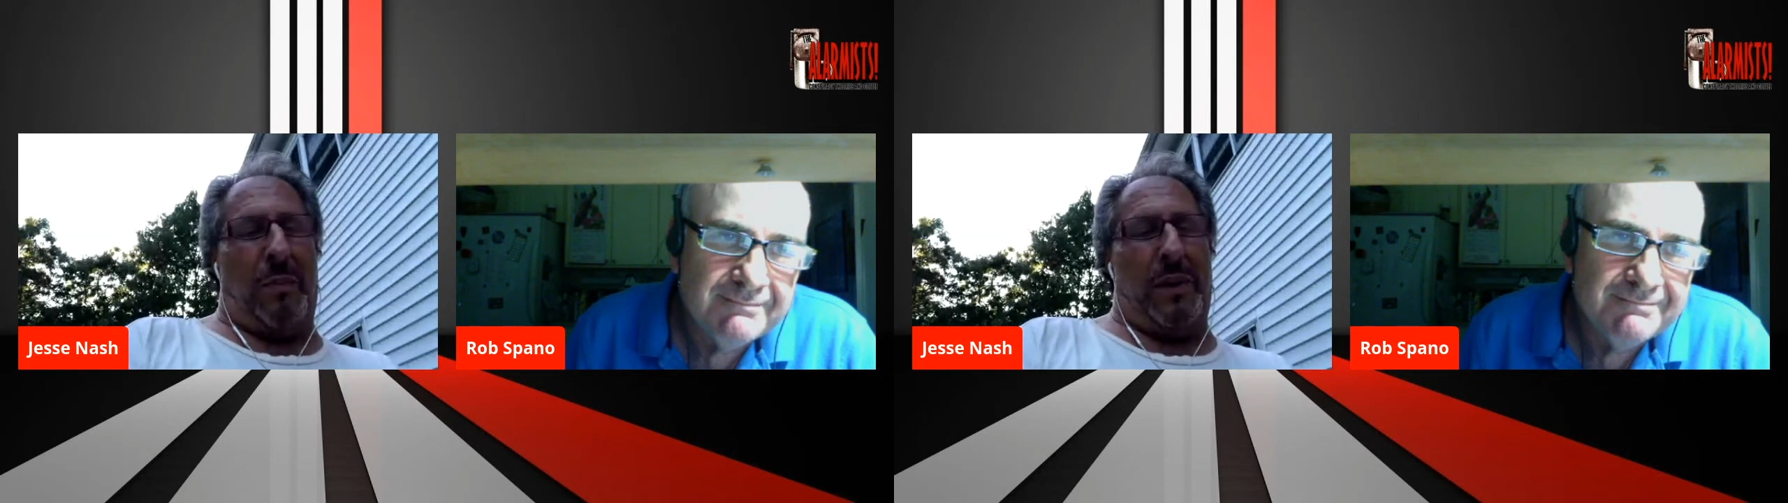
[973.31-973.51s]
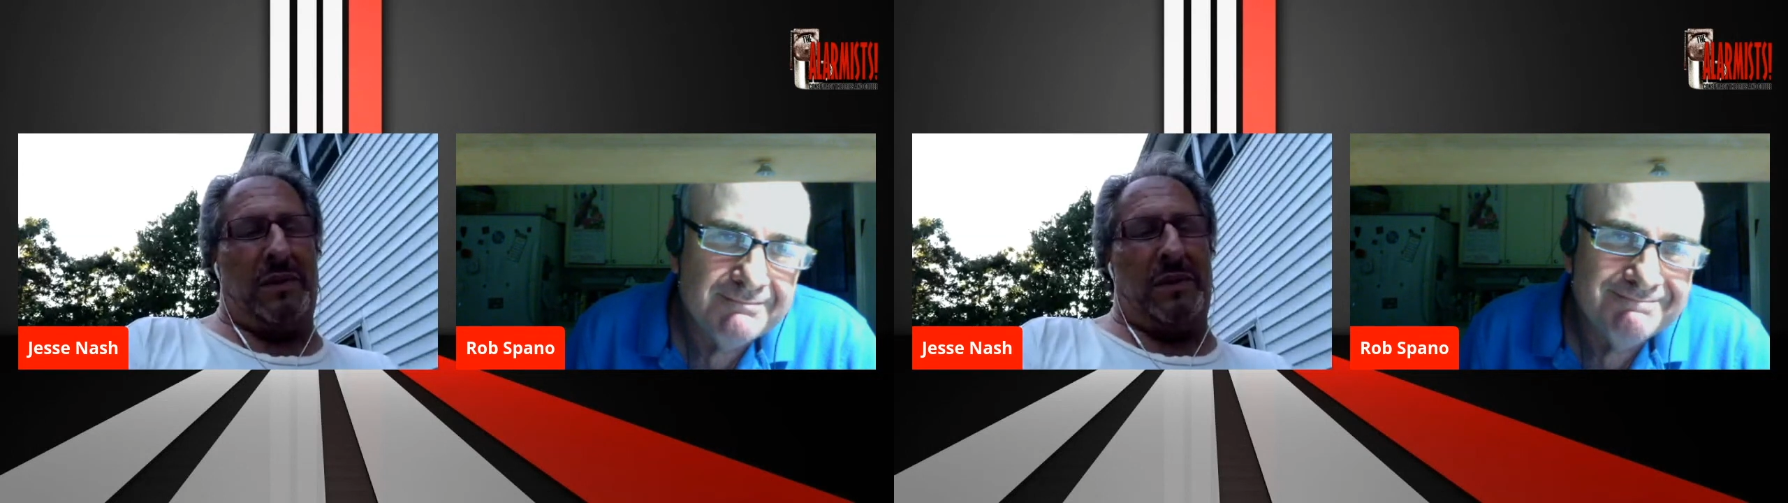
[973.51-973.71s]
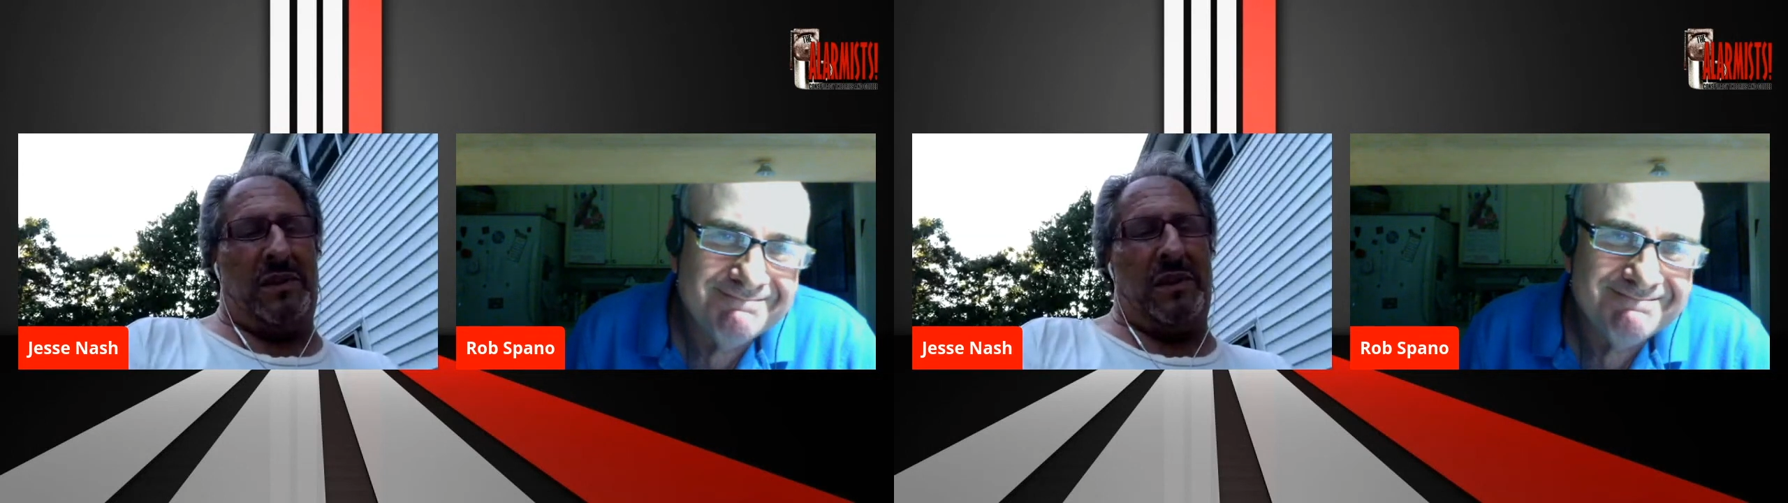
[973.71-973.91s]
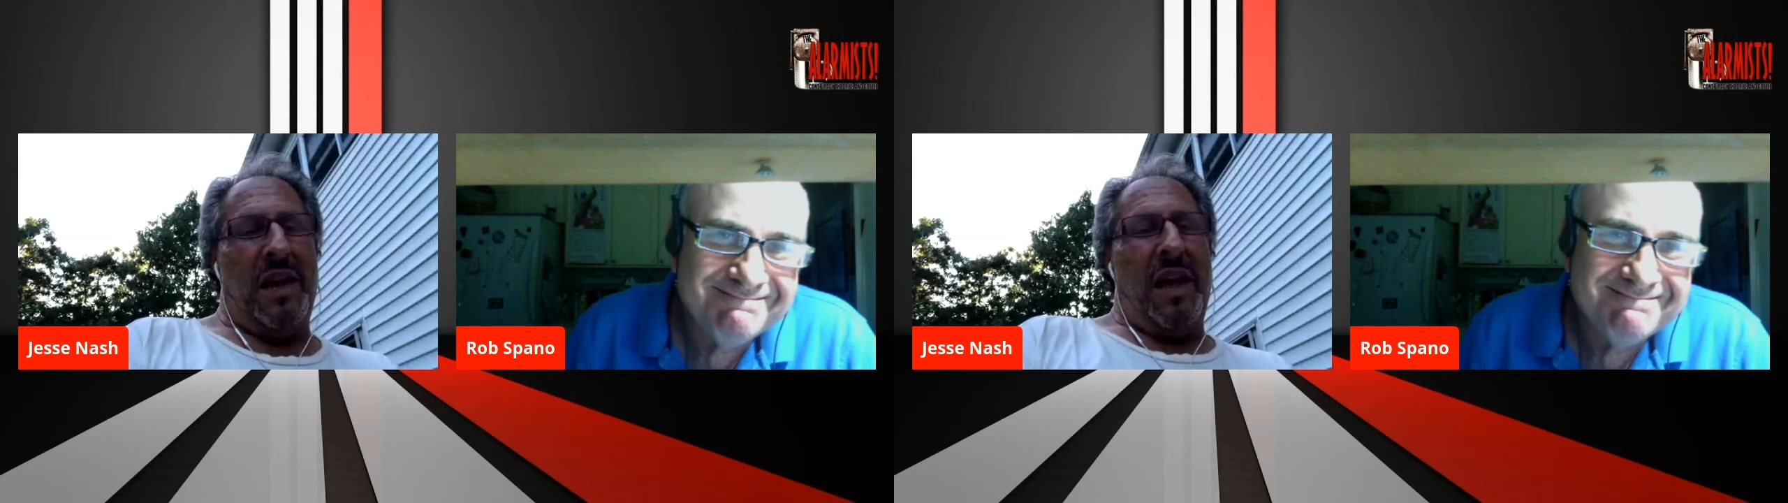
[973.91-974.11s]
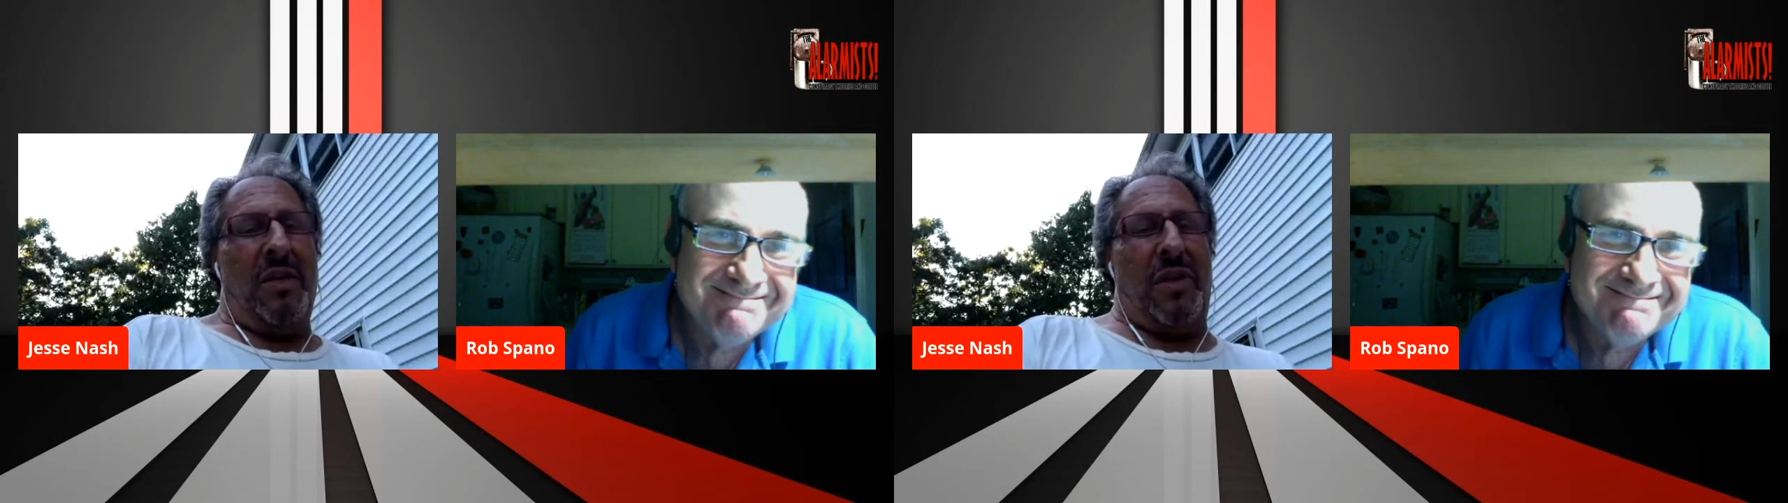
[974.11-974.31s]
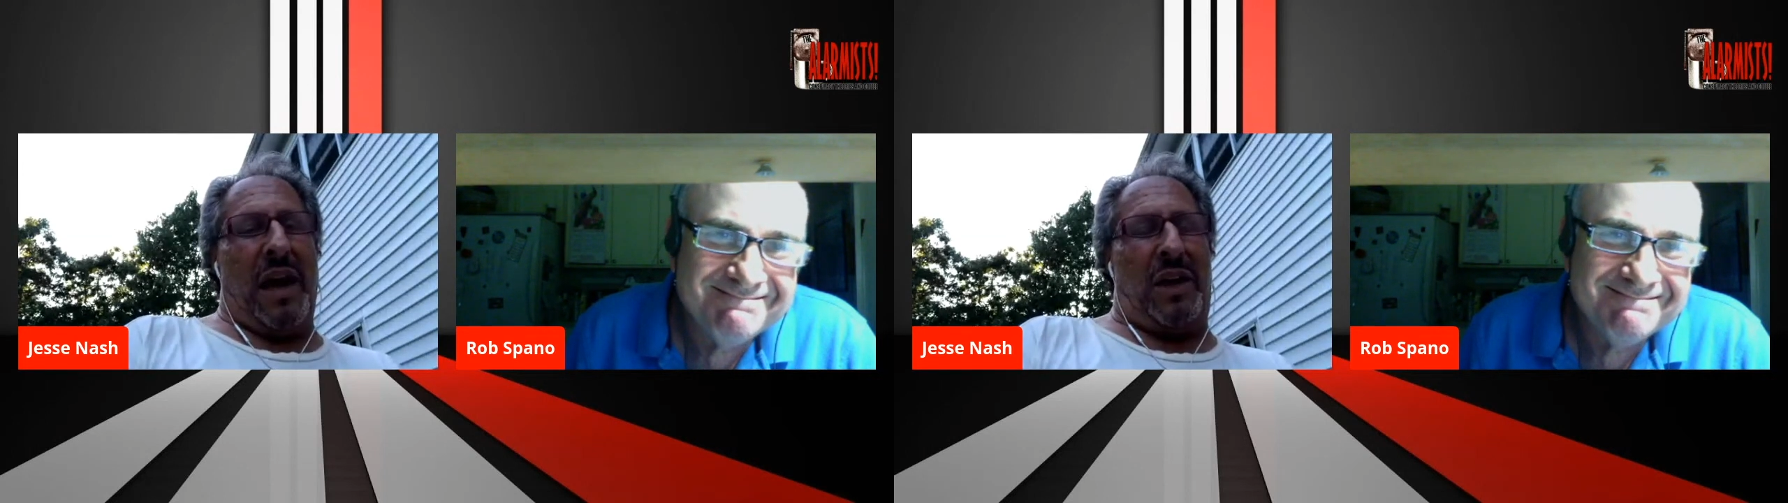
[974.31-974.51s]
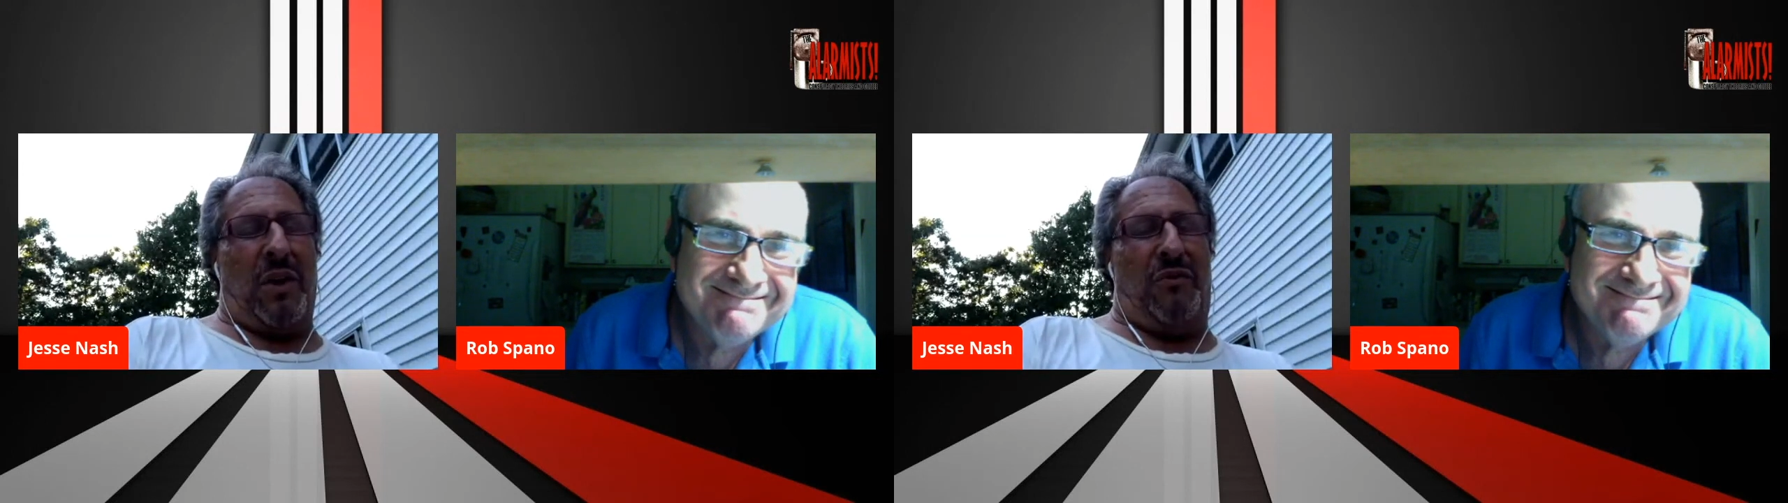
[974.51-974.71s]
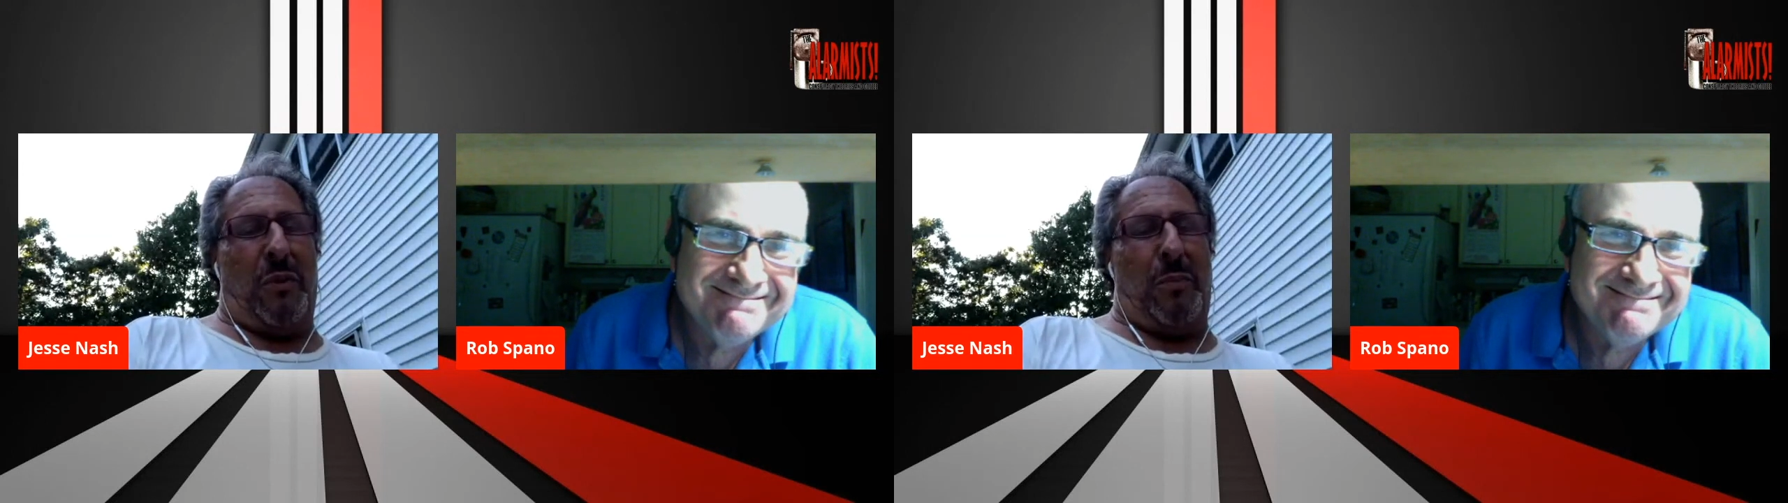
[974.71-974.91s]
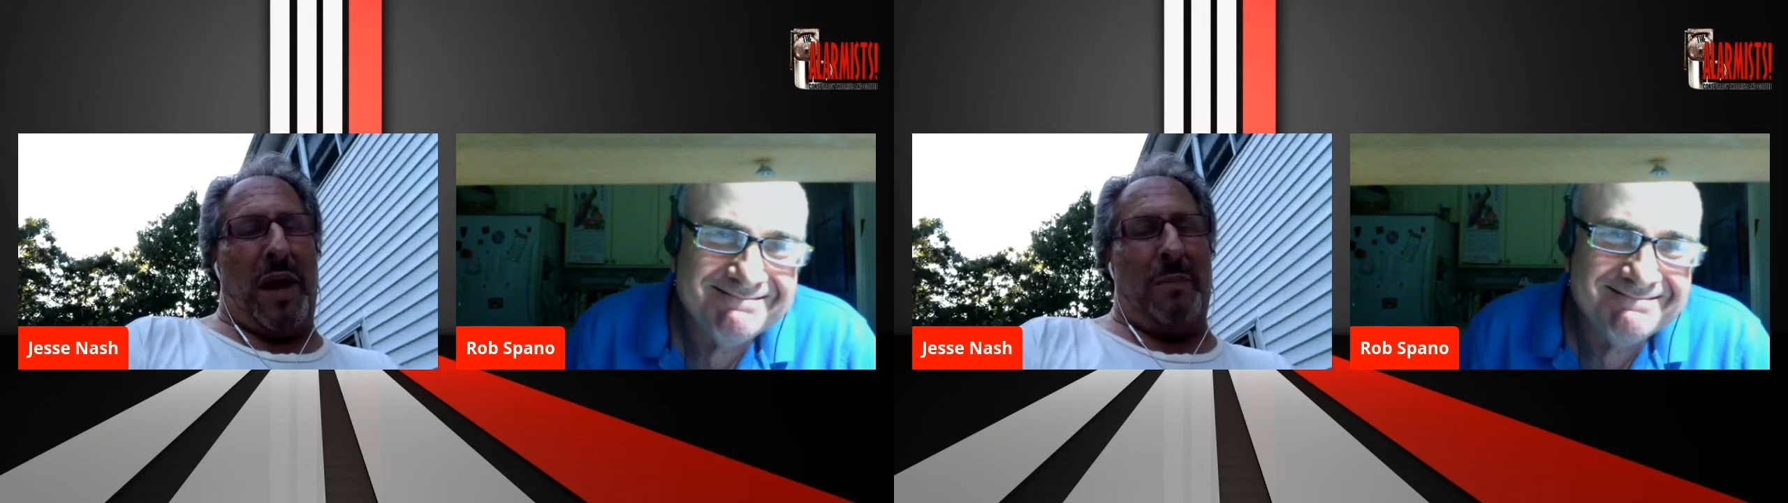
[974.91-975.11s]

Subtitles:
business. Thank you for being